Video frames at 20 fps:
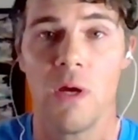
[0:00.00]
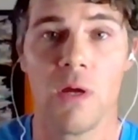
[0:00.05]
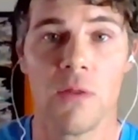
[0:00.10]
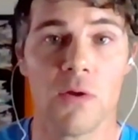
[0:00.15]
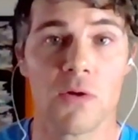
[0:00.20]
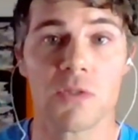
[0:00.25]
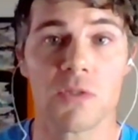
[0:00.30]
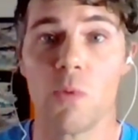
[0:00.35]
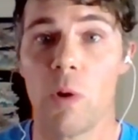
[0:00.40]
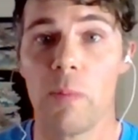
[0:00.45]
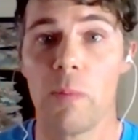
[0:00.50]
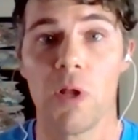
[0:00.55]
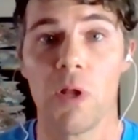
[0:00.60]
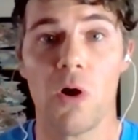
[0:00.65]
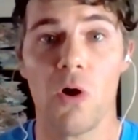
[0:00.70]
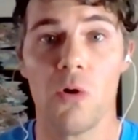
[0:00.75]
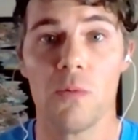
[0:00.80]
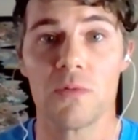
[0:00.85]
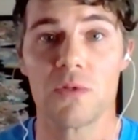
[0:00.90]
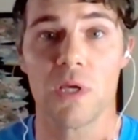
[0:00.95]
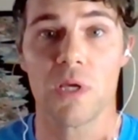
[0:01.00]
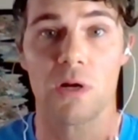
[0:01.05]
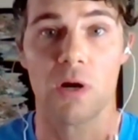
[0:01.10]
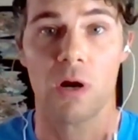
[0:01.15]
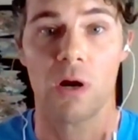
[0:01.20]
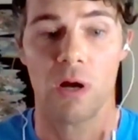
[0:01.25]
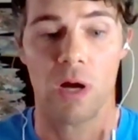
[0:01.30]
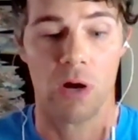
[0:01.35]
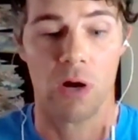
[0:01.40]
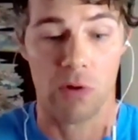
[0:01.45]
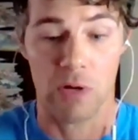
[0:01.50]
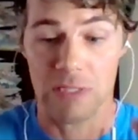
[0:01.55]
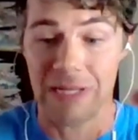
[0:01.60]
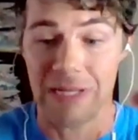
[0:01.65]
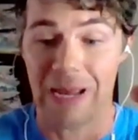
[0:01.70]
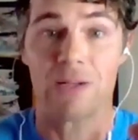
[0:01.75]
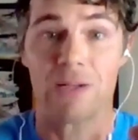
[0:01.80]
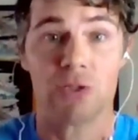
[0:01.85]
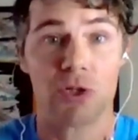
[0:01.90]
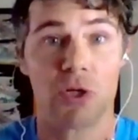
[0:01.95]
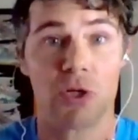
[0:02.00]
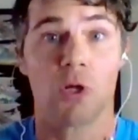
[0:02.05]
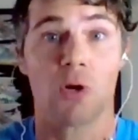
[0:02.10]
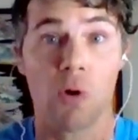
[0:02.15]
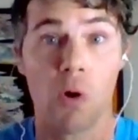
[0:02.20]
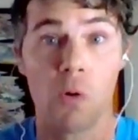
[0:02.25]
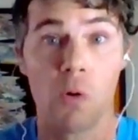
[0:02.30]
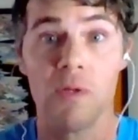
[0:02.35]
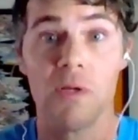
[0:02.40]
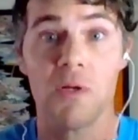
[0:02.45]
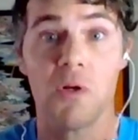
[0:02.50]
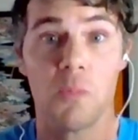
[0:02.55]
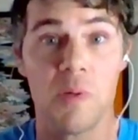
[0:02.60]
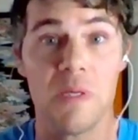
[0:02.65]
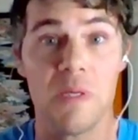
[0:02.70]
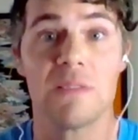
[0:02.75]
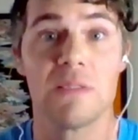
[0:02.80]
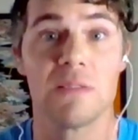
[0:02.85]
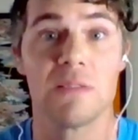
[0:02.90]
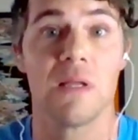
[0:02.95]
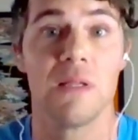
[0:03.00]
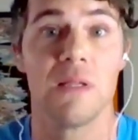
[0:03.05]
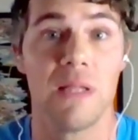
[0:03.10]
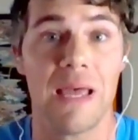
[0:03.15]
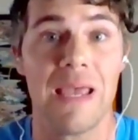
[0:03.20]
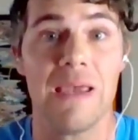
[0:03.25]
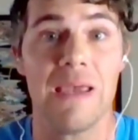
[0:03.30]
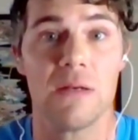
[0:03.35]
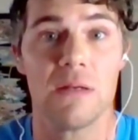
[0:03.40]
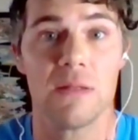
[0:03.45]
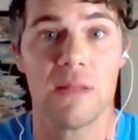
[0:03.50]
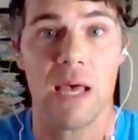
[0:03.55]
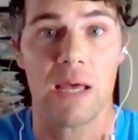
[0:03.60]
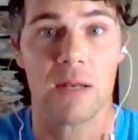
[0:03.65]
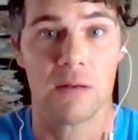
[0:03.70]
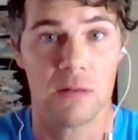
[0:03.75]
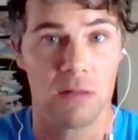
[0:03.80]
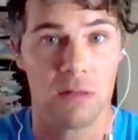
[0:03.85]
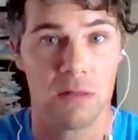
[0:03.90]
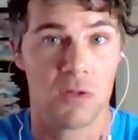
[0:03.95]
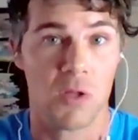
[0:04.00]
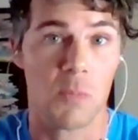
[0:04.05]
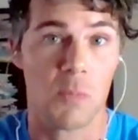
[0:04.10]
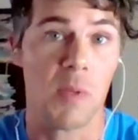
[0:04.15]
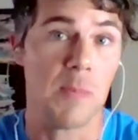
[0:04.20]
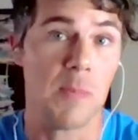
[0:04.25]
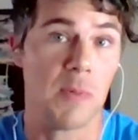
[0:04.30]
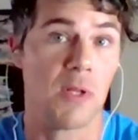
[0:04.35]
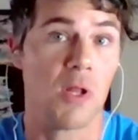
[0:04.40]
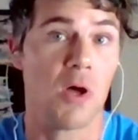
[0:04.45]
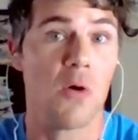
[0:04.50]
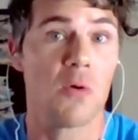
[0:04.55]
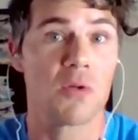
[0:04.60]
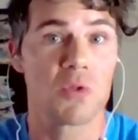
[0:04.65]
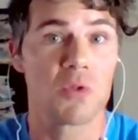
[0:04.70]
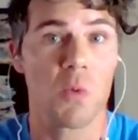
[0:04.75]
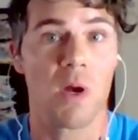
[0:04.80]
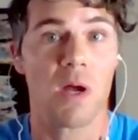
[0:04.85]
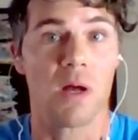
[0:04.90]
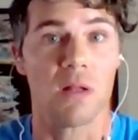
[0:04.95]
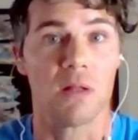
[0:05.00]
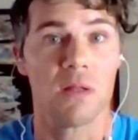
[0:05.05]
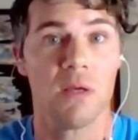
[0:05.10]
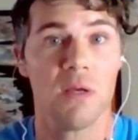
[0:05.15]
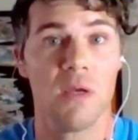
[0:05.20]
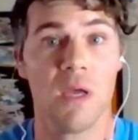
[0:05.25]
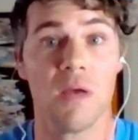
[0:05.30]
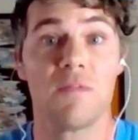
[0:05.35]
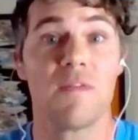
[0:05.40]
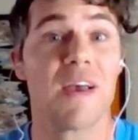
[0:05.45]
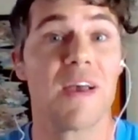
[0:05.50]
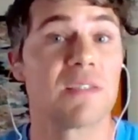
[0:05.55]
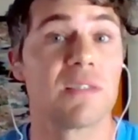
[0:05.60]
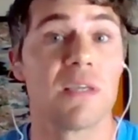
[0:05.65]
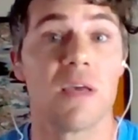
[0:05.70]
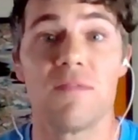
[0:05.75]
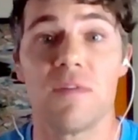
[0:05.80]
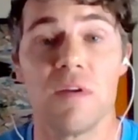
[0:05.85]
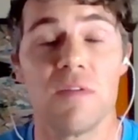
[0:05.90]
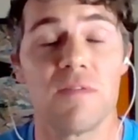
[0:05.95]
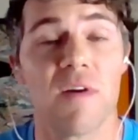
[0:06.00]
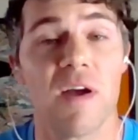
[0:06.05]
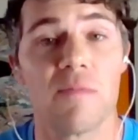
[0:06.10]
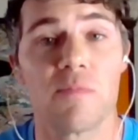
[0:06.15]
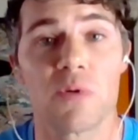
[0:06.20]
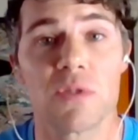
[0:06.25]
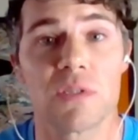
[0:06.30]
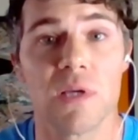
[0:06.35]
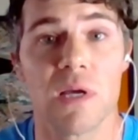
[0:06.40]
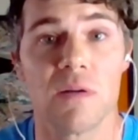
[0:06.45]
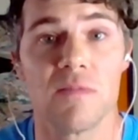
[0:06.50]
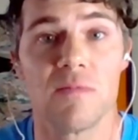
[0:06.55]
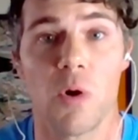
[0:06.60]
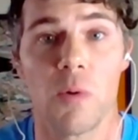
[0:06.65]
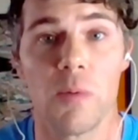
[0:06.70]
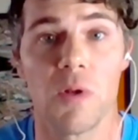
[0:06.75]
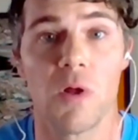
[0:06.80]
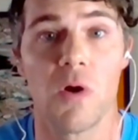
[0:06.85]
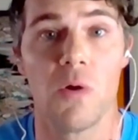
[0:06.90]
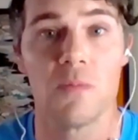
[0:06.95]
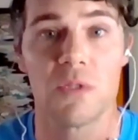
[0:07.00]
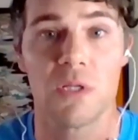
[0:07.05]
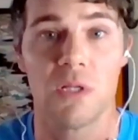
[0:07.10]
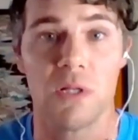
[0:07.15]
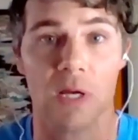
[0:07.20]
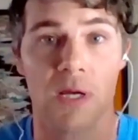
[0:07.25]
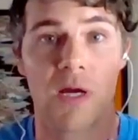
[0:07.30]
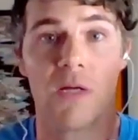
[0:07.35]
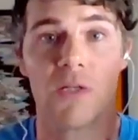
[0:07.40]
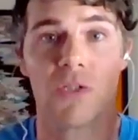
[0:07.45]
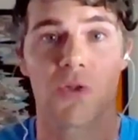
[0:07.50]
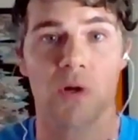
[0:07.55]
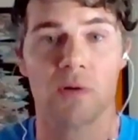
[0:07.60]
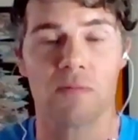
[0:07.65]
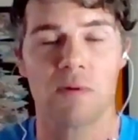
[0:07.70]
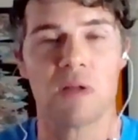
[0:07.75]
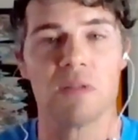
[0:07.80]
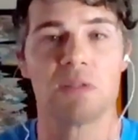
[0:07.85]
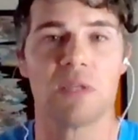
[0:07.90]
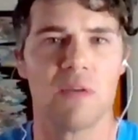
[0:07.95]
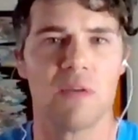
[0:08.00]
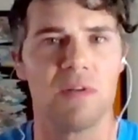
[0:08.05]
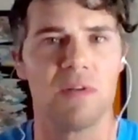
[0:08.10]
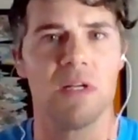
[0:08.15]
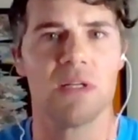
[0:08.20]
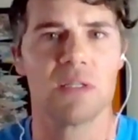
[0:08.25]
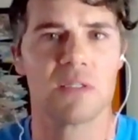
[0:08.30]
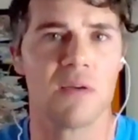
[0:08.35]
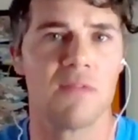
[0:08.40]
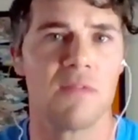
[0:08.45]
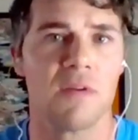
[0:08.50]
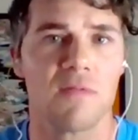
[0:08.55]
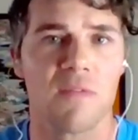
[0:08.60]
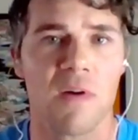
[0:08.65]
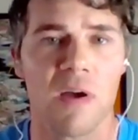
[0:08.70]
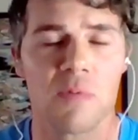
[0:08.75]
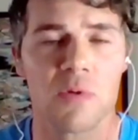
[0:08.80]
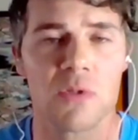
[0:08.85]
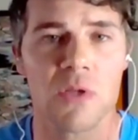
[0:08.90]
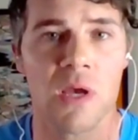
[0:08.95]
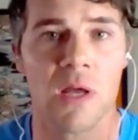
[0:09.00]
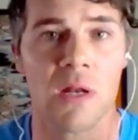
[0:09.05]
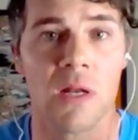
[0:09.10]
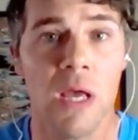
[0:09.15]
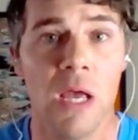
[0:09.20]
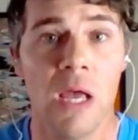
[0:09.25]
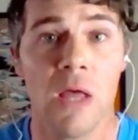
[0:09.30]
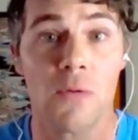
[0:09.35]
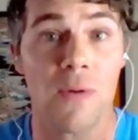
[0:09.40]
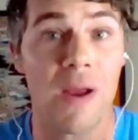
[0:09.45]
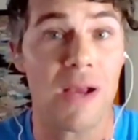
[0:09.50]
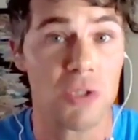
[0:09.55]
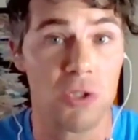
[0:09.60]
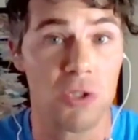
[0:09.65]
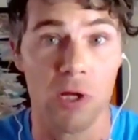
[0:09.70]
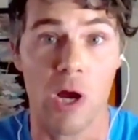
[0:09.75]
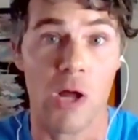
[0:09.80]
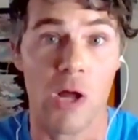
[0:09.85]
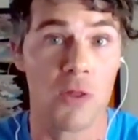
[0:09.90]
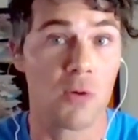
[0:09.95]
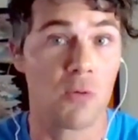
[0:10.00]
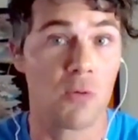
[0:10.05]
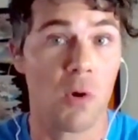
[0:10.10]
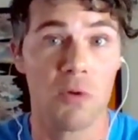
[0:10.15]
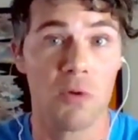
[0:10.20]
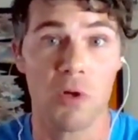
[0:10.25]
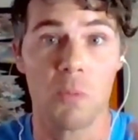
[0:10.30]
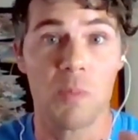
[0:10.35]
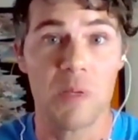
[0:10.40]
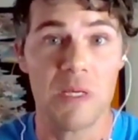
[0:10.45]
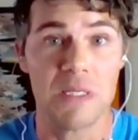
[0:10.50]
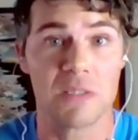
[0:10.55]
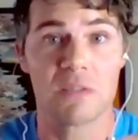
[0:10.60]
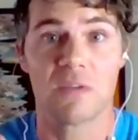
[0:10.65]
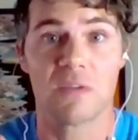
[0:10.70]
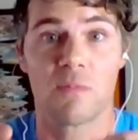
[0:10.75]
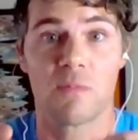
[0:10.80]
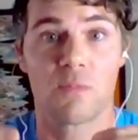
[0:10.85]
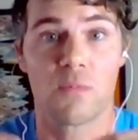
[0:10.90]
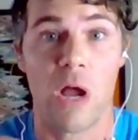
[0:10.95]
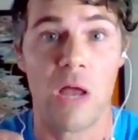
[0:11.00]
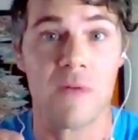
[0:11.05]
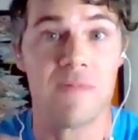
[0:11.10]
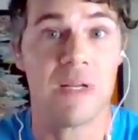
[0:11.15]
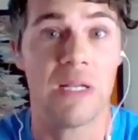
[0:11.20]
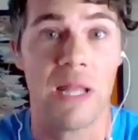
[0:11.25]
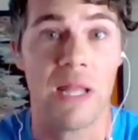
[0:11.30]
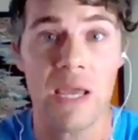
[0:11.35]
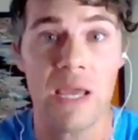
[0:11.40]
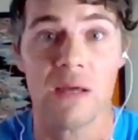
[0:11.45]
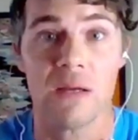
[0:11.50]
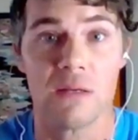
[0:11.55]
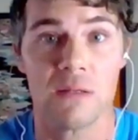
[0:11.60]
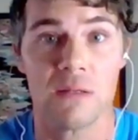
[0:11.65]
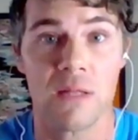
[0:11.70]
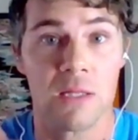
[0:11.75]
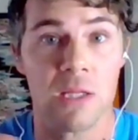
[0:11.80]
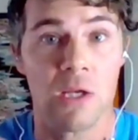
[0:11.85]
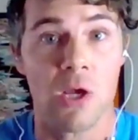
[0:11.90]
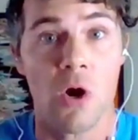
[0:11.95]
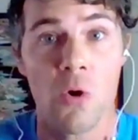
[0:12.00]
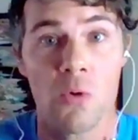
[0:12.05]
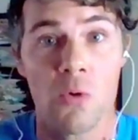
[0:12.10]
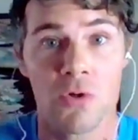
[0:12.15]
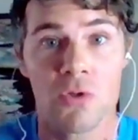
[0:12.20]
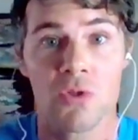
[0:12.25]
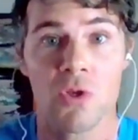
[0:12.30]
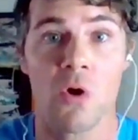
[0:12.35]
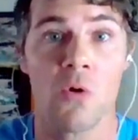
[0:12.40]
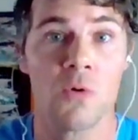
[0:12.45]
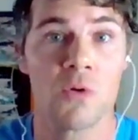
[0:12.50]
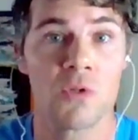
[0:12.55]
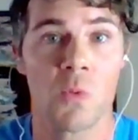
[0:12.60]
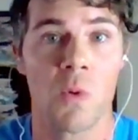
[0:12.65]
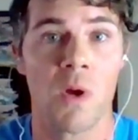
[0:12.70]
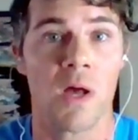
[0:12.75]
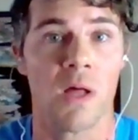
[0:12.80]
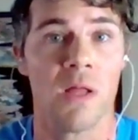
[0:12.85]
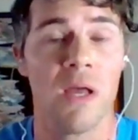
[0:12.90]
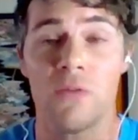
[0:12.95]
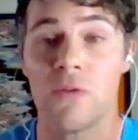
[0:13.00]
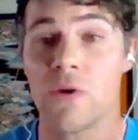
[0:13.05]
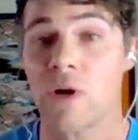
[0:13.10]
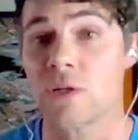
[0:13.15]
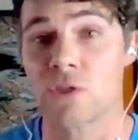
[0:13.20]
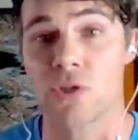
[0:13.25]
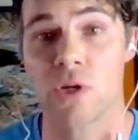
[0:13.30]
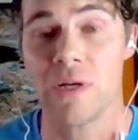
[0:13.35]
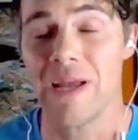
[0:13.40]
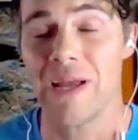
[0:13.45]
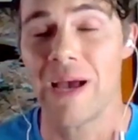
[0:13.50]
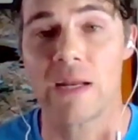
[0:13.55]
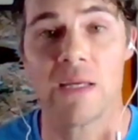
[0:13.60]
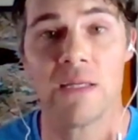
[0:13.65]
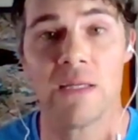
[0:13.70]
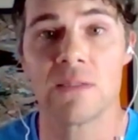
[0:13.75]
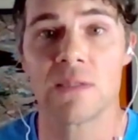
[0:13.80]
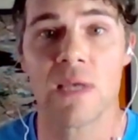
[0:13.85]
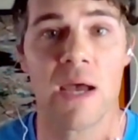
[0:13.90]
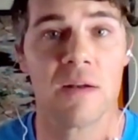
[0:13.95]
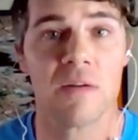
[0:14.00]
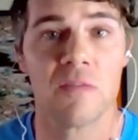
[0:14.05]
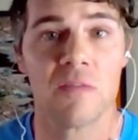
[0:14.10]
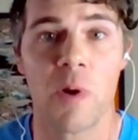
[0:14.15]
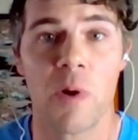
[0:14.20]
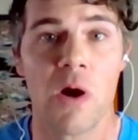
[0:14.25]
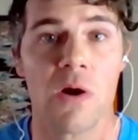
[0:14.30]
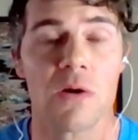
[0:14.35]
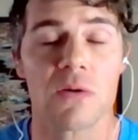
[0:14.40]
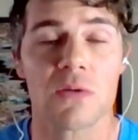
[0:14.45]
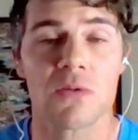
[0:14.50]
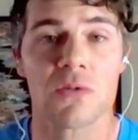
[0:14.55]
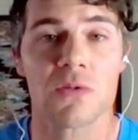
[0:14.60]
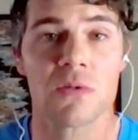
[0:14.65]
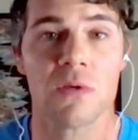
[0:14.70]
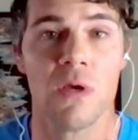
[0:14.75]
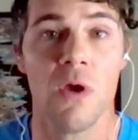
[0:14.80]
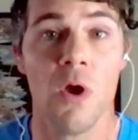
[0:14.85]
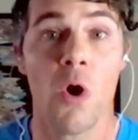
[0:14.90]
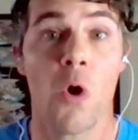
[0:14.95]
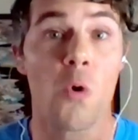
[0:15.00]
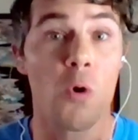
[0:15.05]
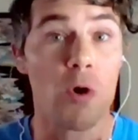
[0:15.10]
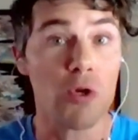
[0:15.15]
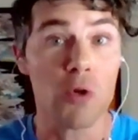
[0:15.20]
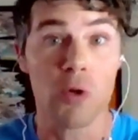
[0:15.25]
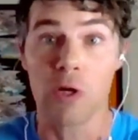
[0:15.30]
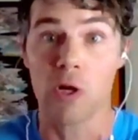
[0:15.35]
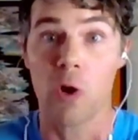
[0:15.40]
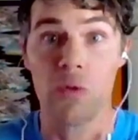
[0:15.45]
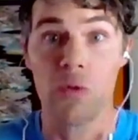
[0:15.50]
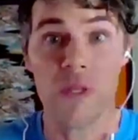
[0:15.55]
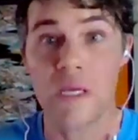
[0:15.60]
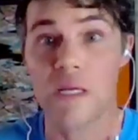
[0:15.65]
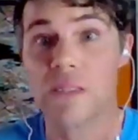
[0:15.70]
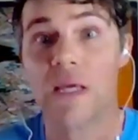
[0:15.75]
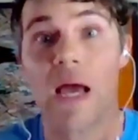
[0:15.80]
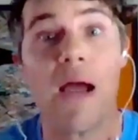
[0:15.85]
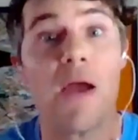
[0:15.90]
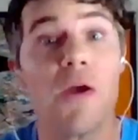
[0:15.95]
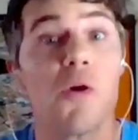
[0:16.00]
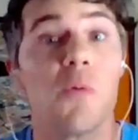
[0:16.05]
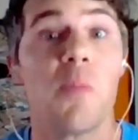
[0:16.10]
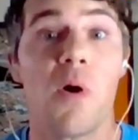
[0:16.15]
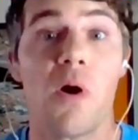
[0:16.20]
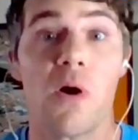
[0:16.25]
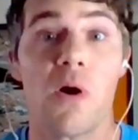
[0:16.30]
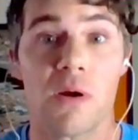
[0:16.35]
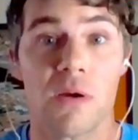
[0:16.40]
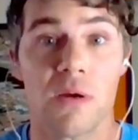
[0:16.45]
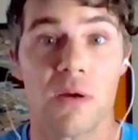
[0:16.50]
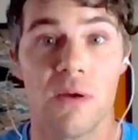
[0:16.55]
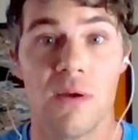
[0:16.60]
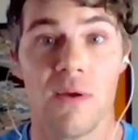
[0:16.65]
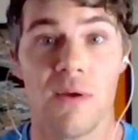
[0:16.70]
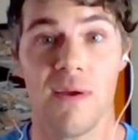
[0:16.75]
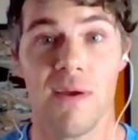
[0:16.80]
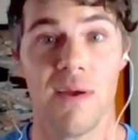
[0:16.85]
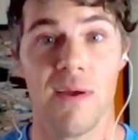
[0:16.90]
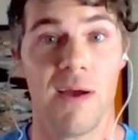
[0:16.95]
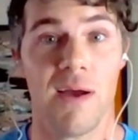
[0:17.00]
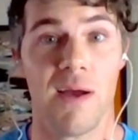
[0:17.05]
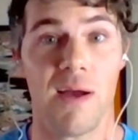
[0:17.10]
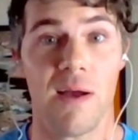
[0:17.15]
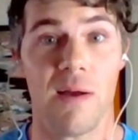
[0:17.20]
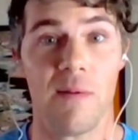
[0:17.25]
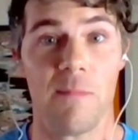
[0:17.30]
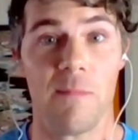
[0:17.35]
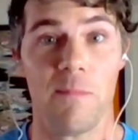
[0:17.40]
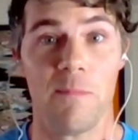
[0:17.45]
There's mobile homes that are attached to their own little pieces of land that the people own as well. In fact, 75% of mobile homes in the country, around 70 to 75%, they're actually on their own little pieces of private land that the owners own as well. They're actually not inside of parks. Or you can own the entire park. Um,